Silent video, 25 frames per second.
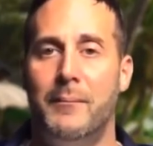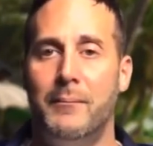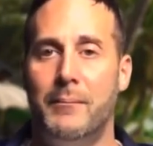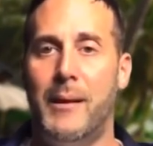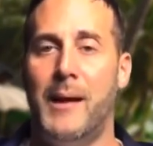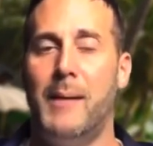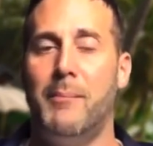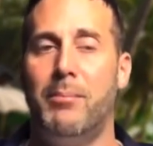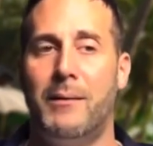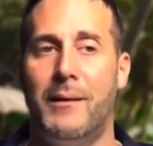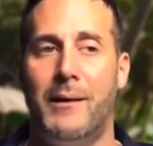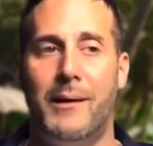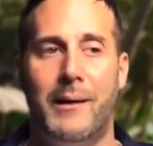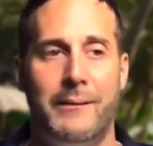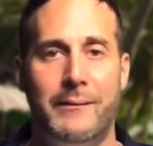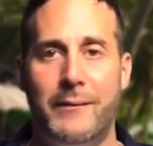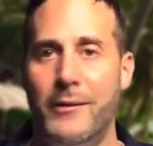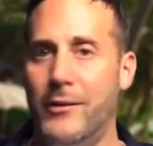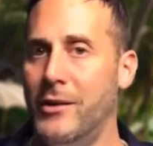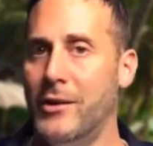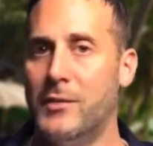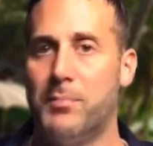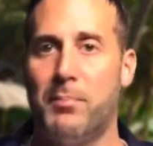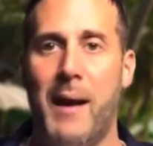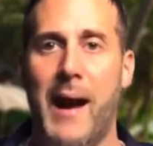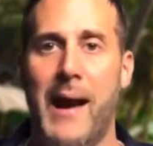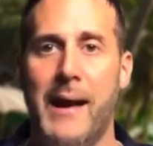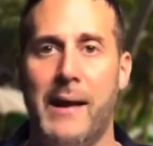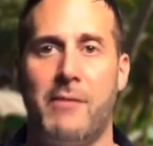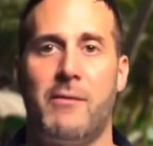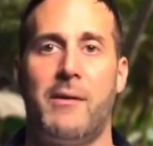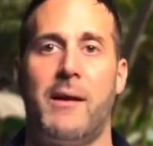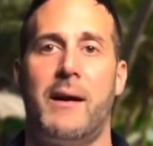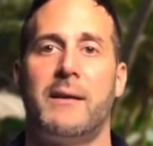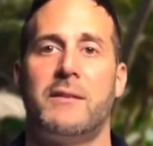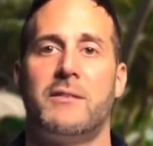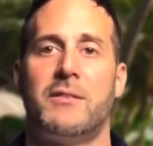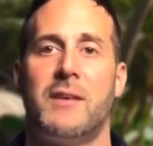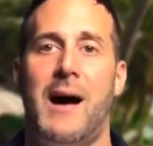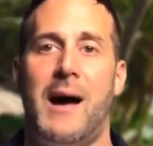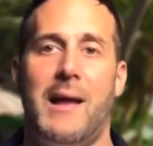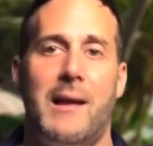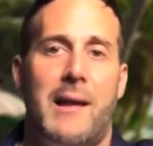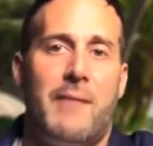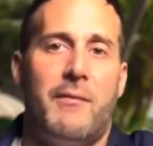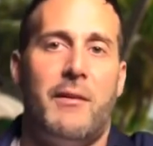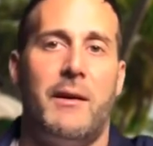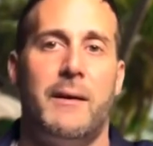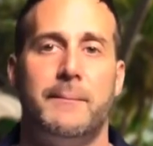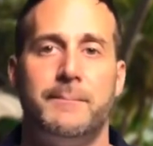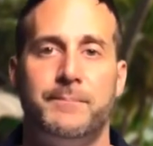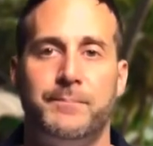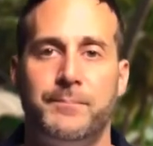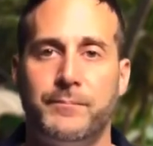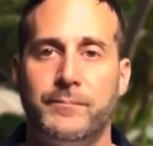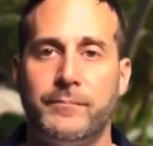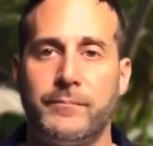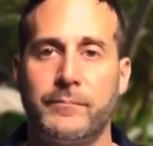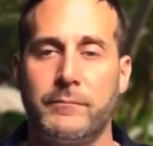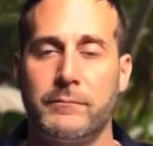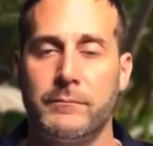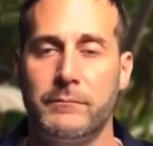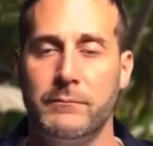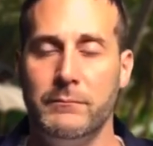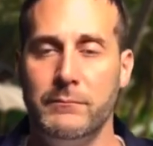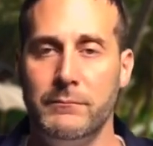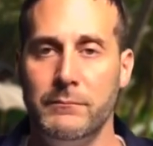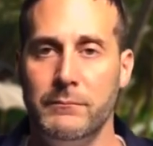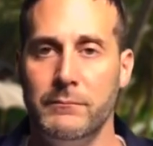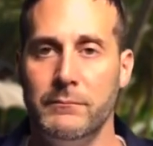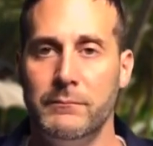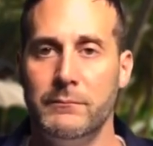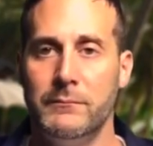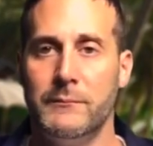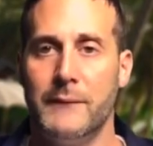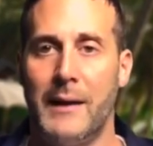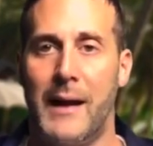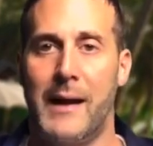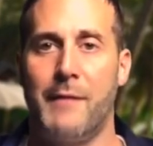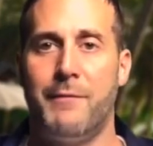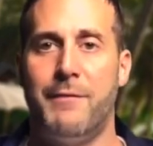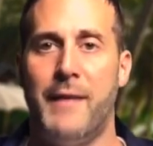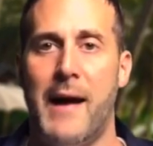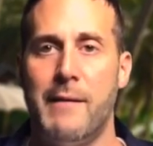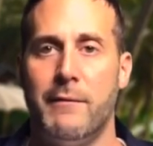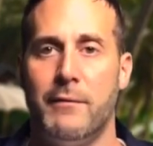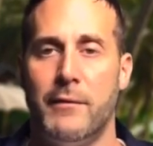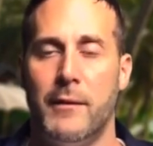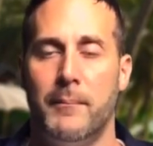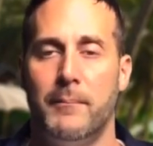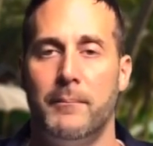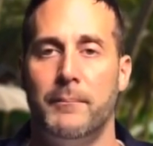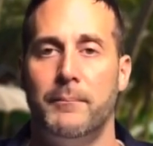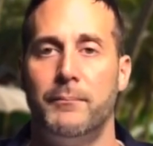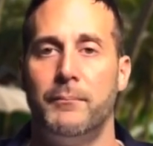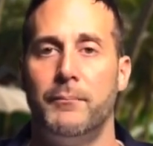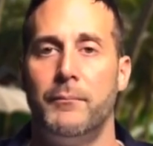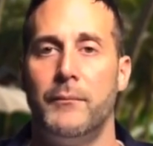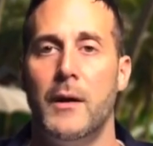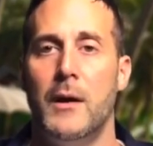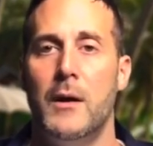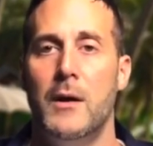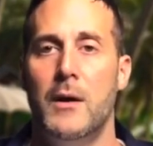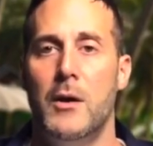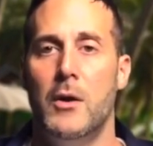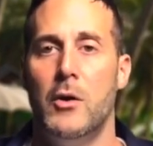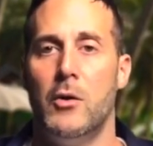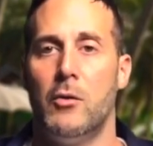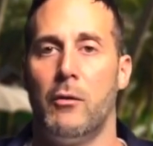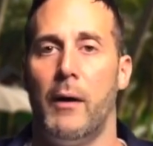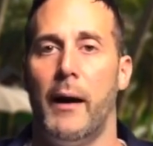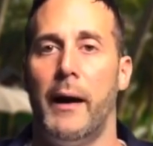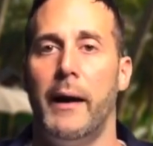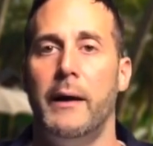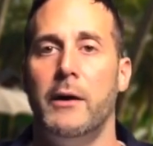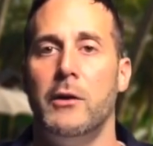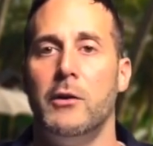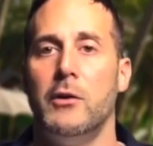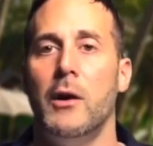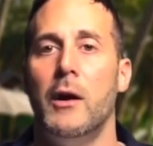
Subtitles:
People are like, dude, it's bragging rights. I love it. I got 5 of them, right?